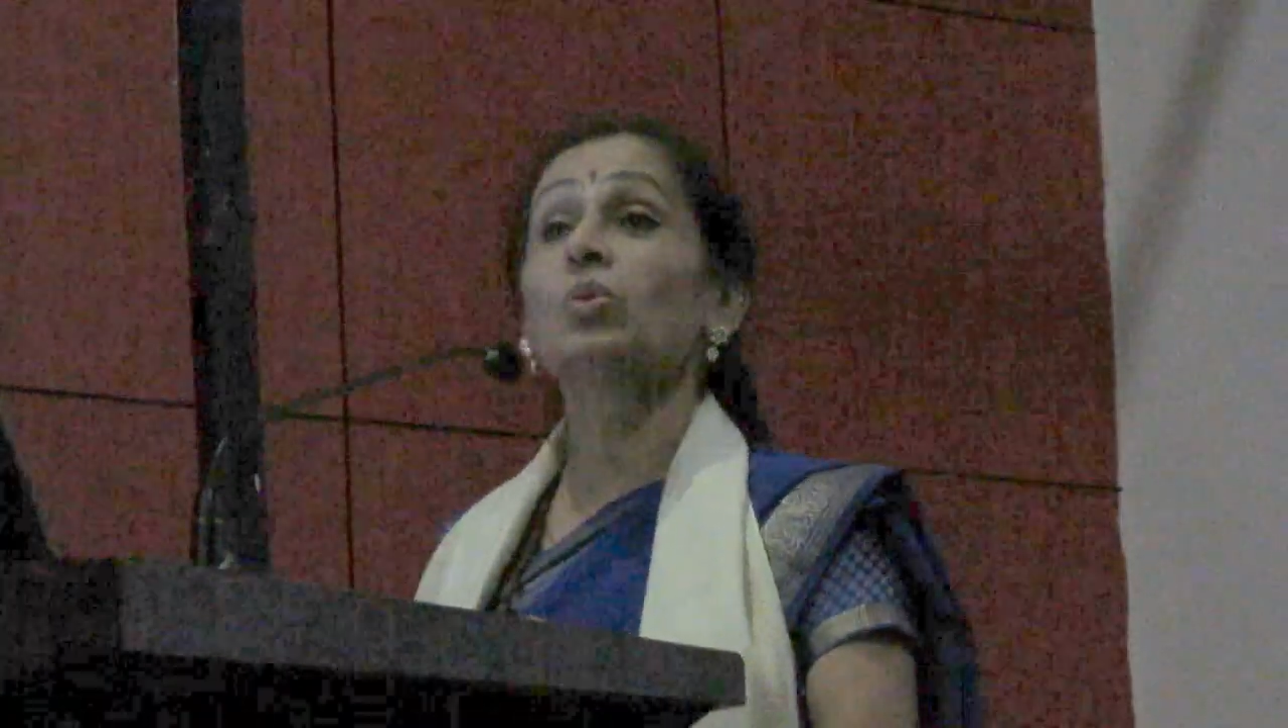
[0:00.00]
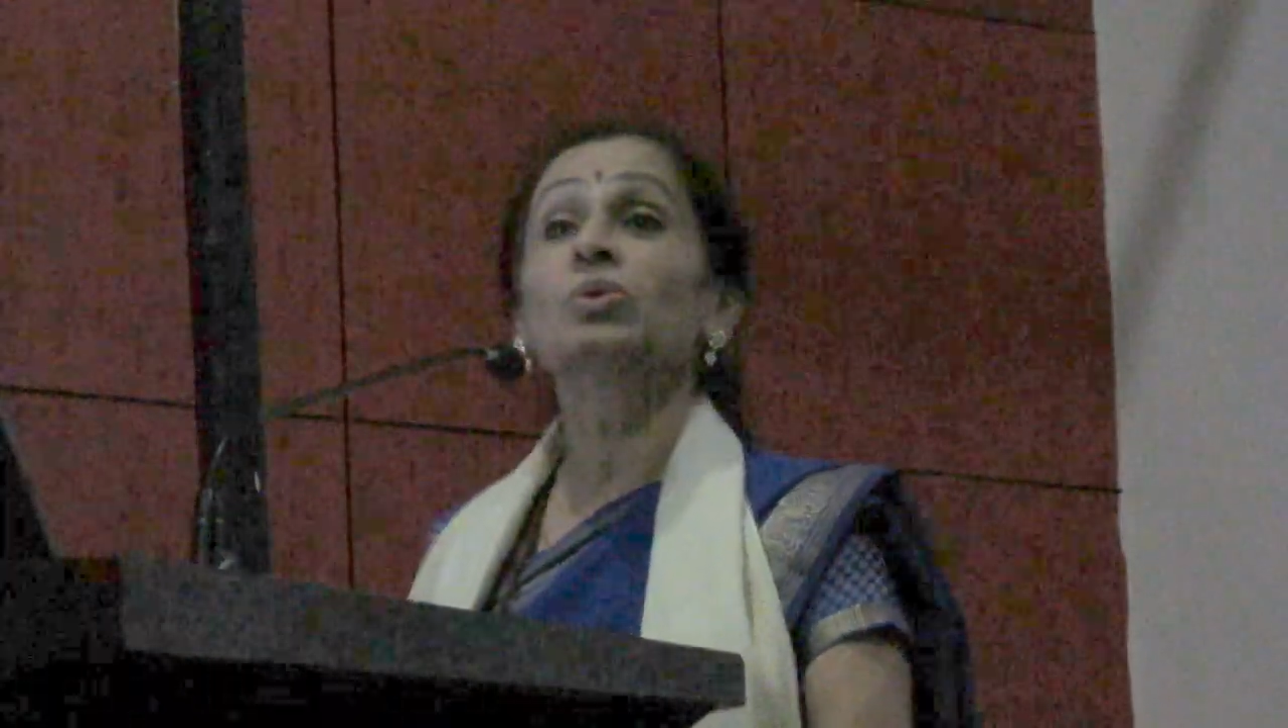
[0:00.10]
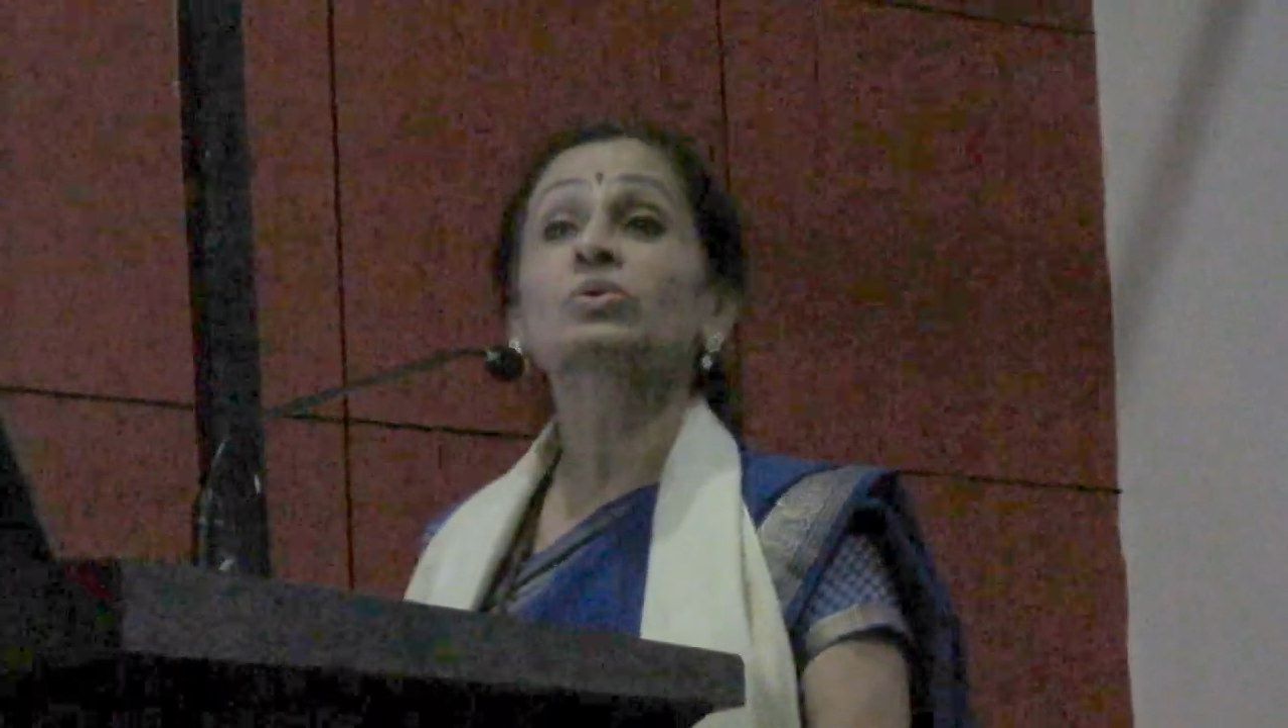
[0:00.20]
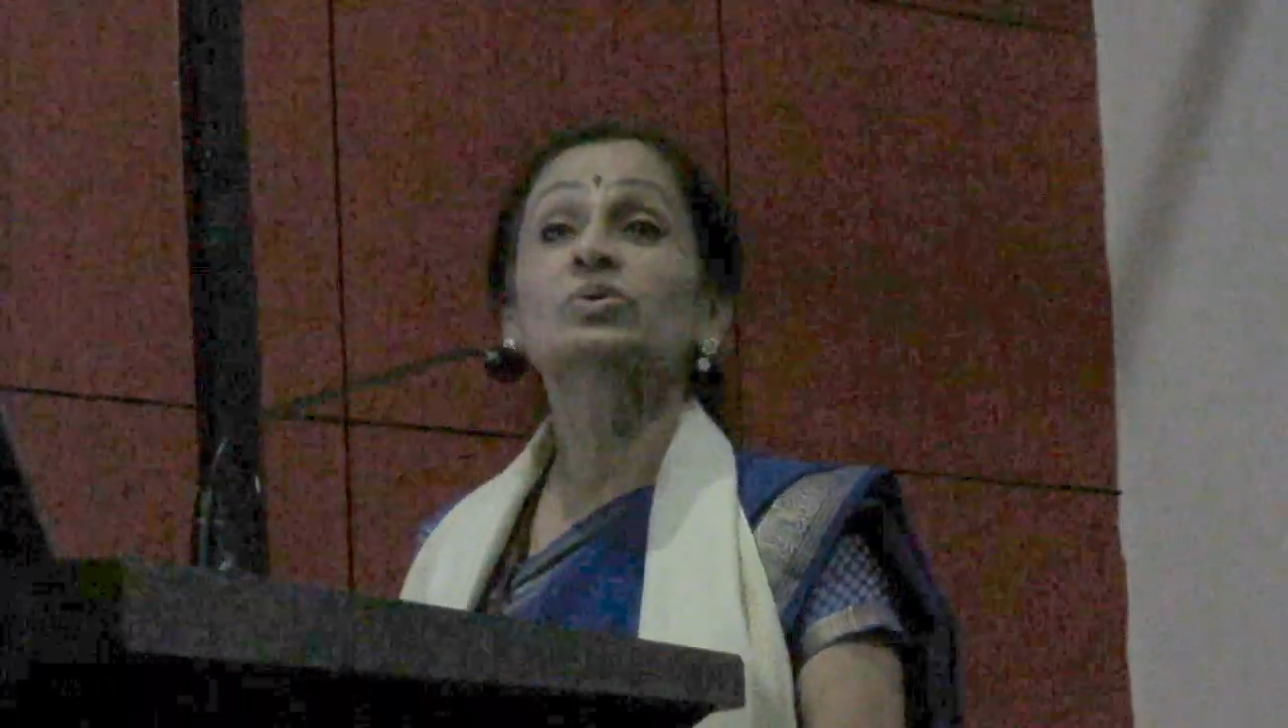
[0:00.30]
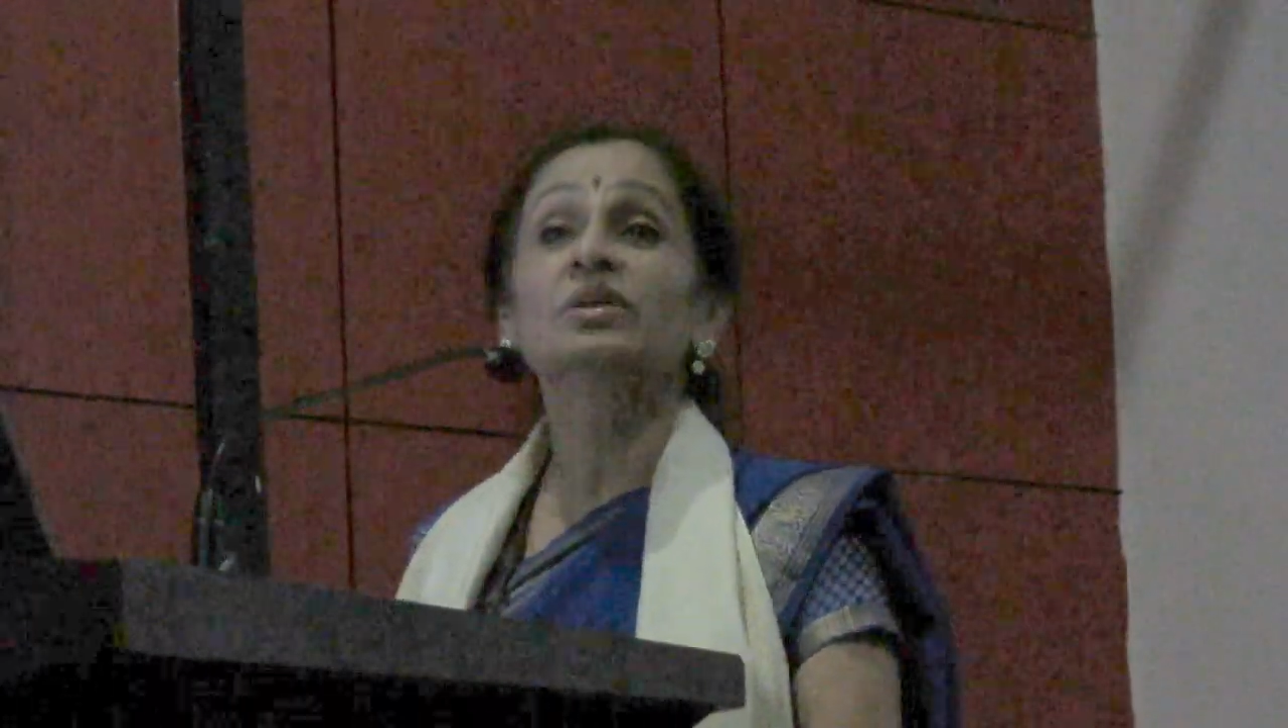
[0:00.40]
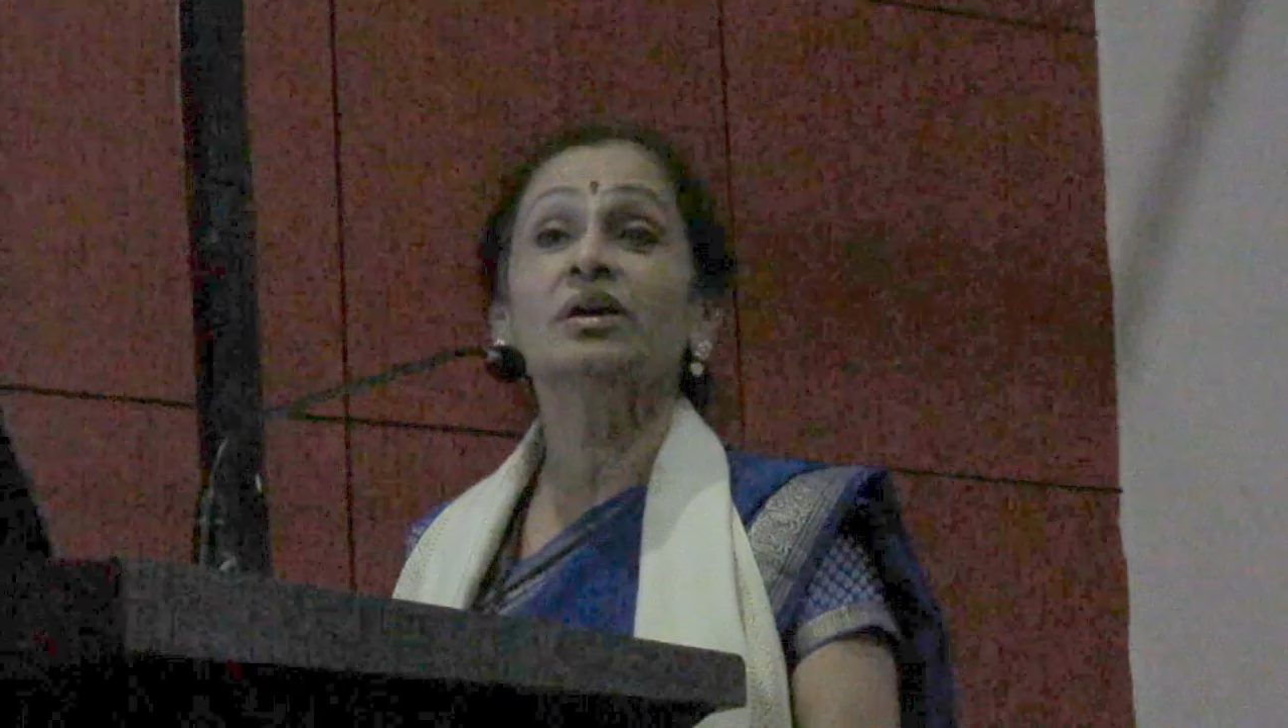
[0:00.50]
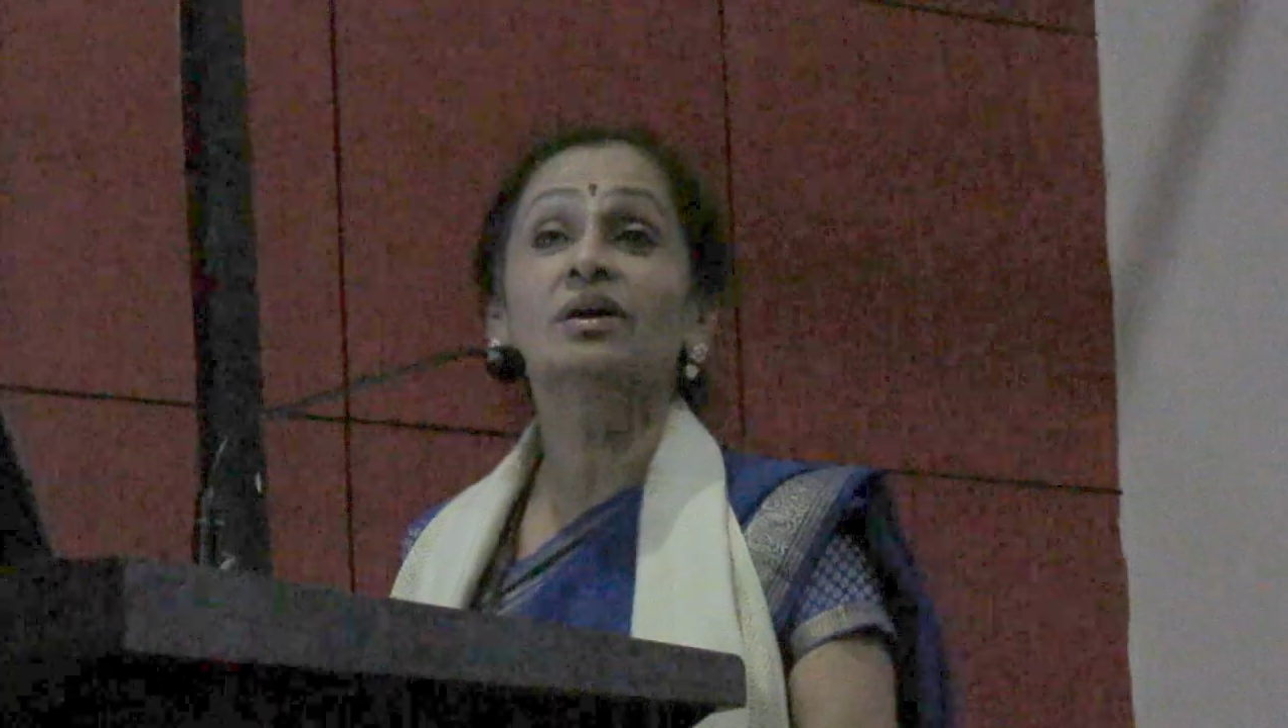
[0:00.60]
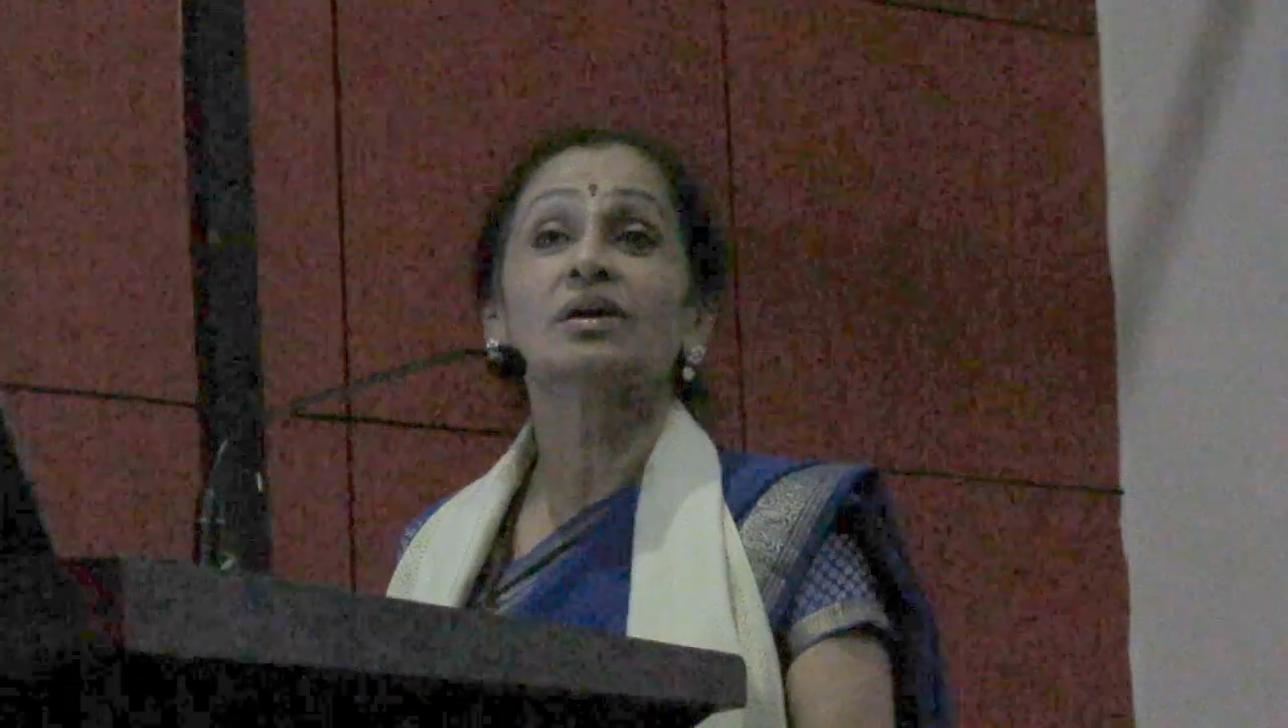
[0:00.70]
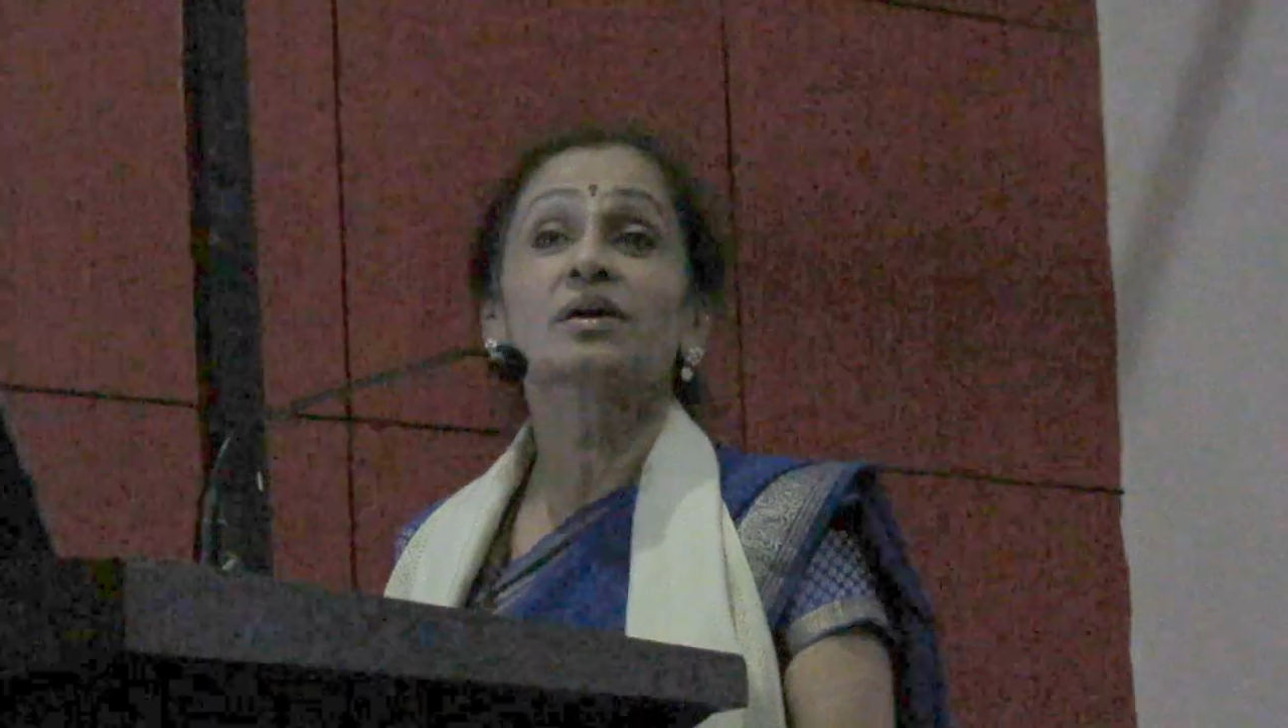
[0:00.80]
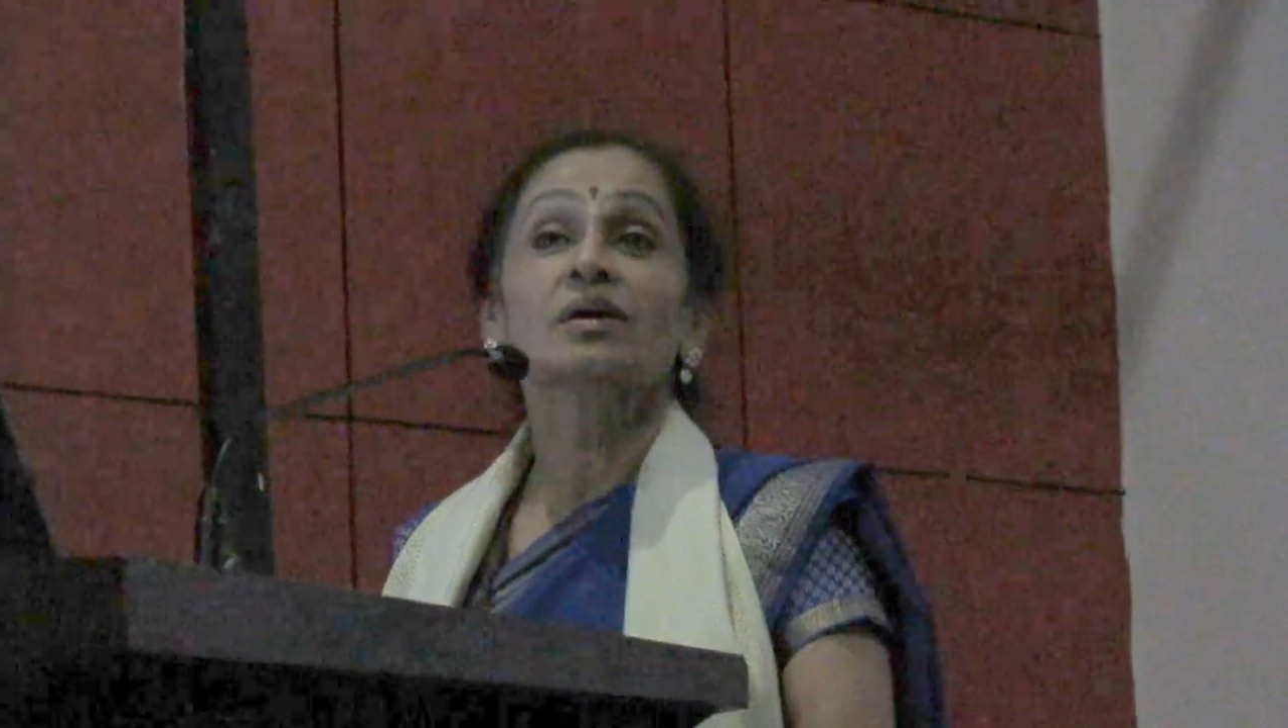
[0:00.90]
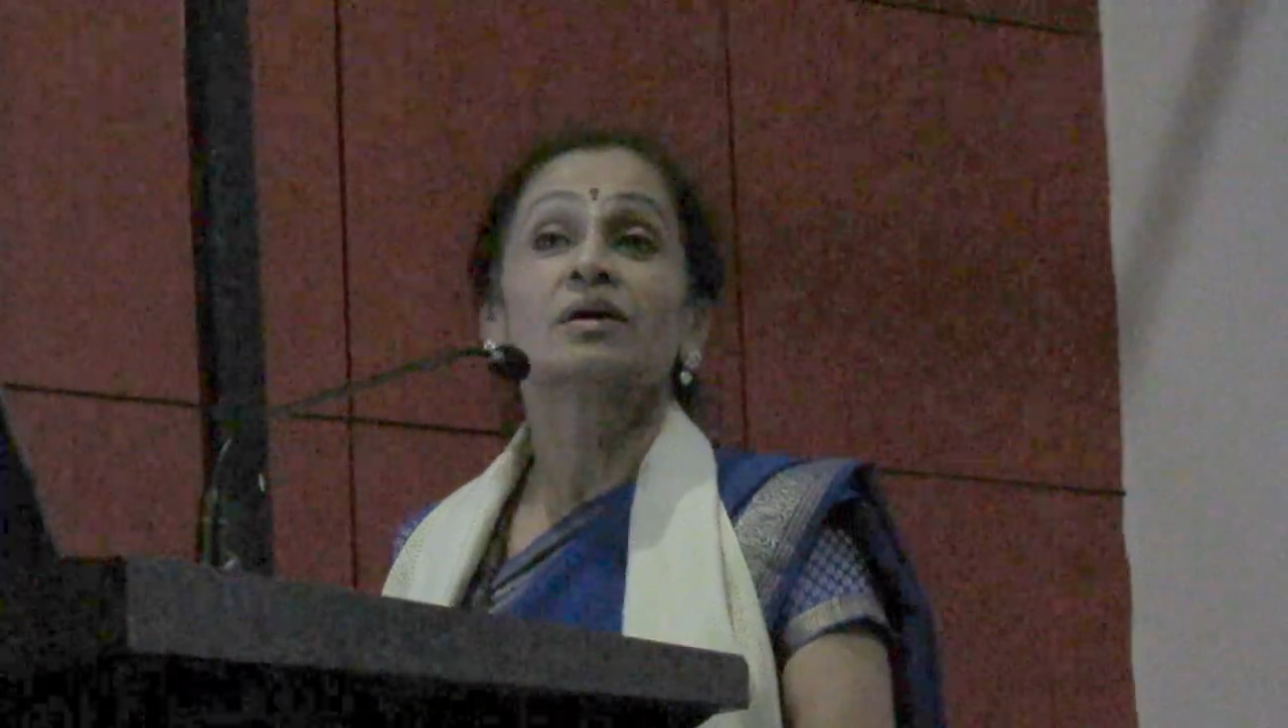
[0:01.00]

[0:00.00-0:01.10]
no to